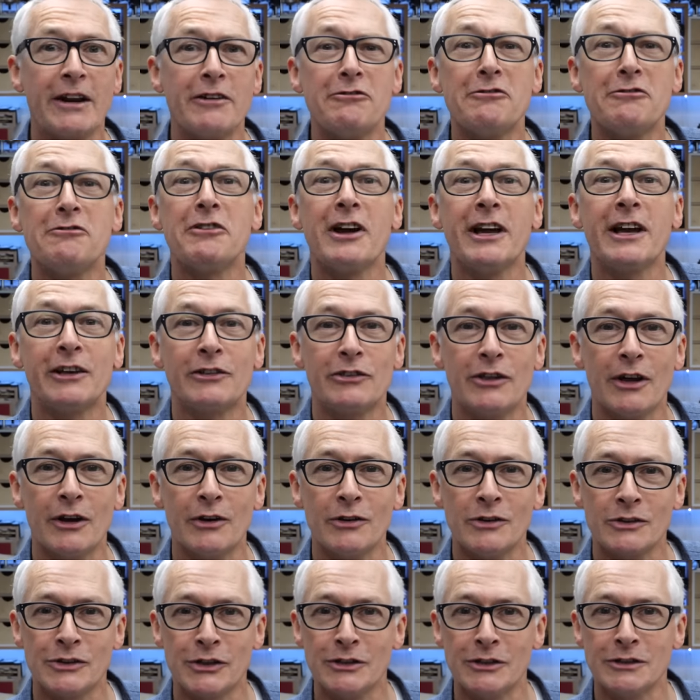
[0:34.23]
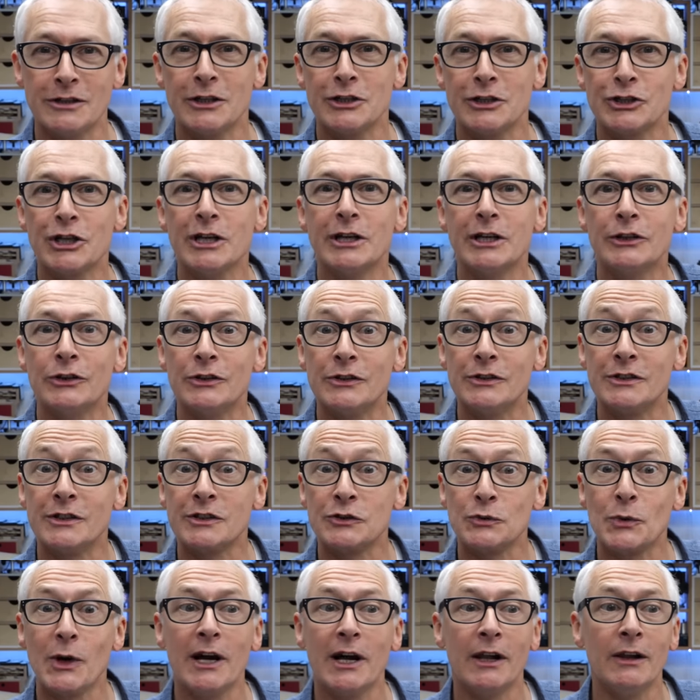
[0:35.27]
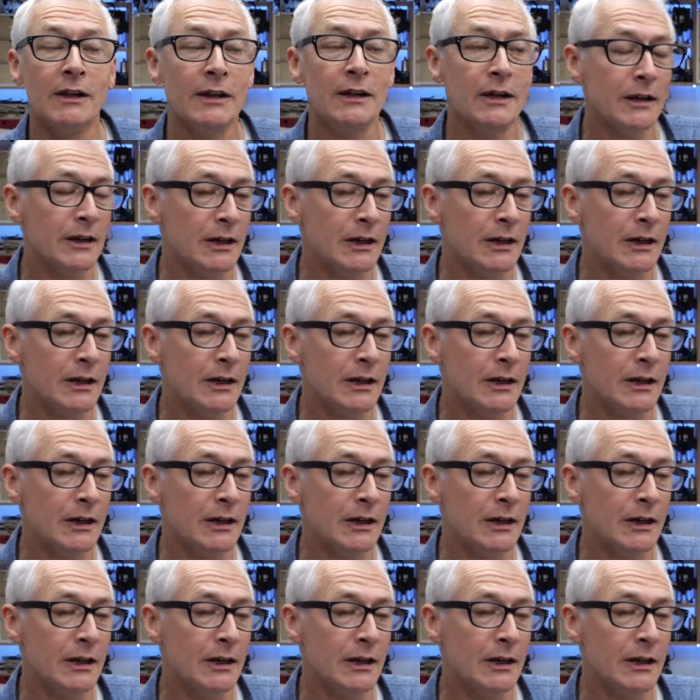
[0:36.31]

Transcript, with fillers: fake those using sheet goods as well,